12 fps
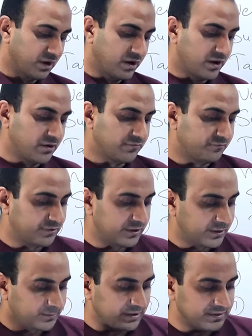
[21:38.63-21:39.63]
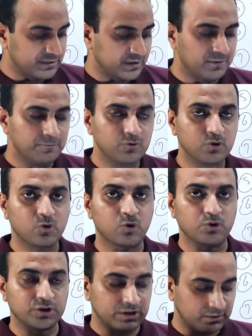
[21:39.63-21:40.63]
are filled by the
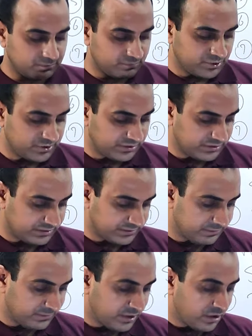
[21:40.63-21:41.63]
coating material